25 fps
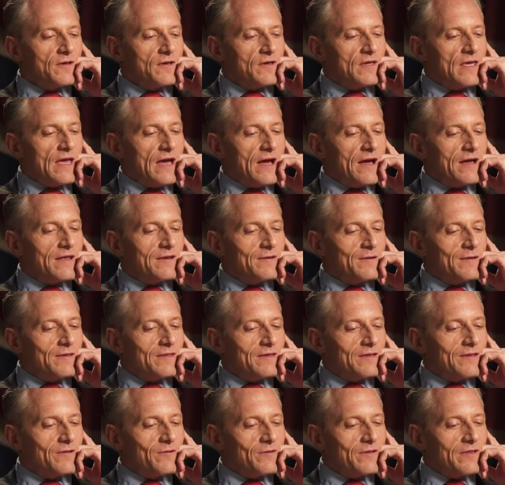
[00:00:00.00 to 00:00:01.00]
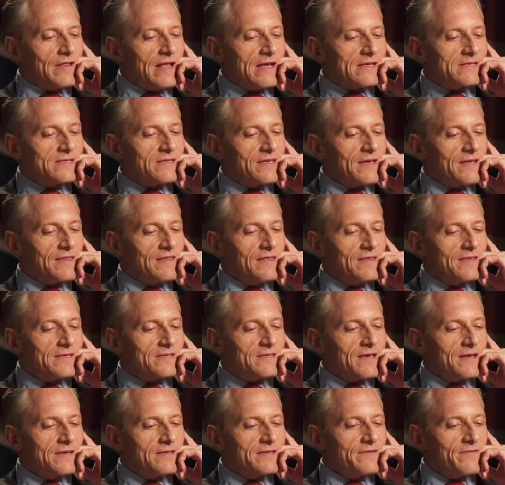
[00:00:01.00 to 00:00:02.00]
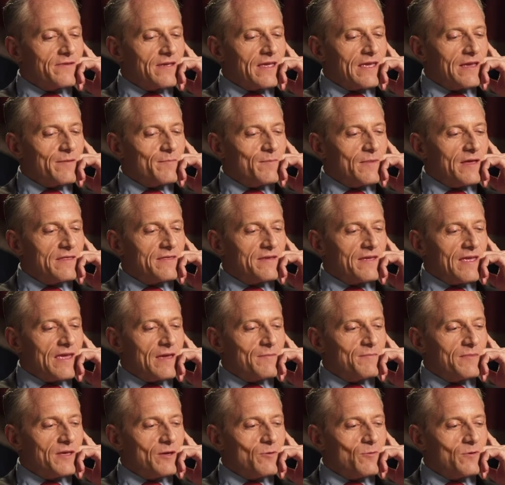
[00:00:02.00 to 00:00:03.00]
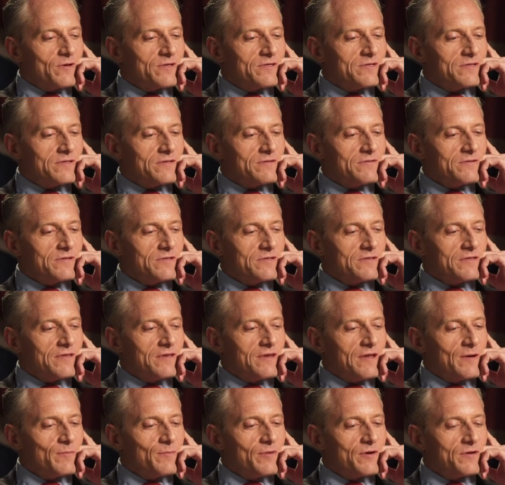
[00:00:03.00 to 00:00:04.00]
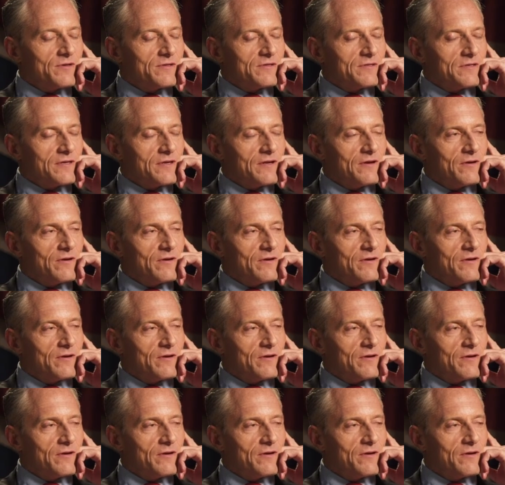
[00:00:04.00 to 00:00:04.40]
Yeah, and then the only last thing that the scientific method gave me was just the numbers.